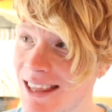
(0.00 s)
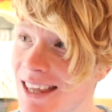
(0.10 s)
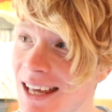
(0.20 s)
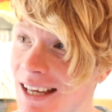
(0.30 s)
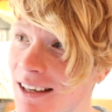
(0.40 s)

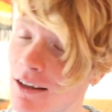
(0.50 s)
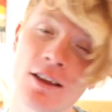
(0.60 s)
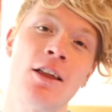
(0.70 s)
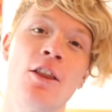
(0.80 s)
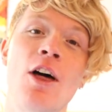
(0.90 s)
thing
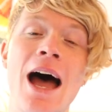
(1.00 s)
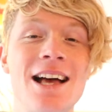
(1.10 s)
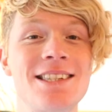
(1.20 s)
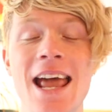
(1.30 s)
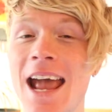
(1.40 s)
that
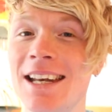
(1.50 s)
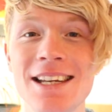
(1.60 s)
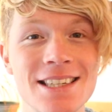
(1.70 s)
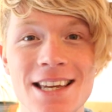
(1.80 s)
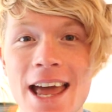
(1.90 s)
has
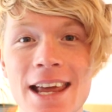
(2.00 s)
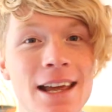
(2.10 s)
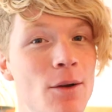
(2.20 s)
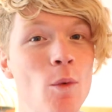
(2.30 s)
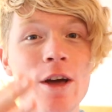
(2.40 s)
any
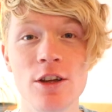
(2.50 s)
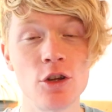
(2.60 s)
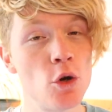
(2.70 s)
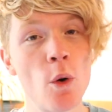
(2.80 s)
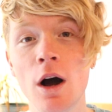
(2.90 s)
say in whether
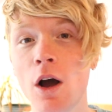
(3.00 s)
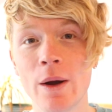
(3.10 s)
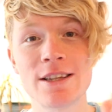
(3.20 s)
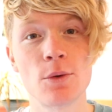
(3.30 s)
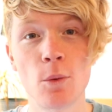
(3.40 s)
you are
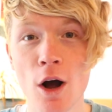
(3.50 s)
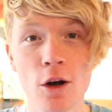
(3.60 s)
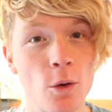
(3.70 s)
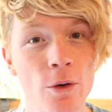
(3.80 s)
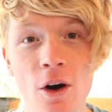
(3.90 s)
going to
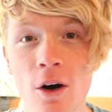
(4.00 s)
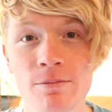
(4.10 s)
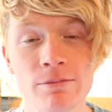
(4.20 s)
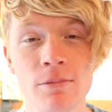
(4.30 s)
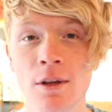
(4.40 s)
work or not,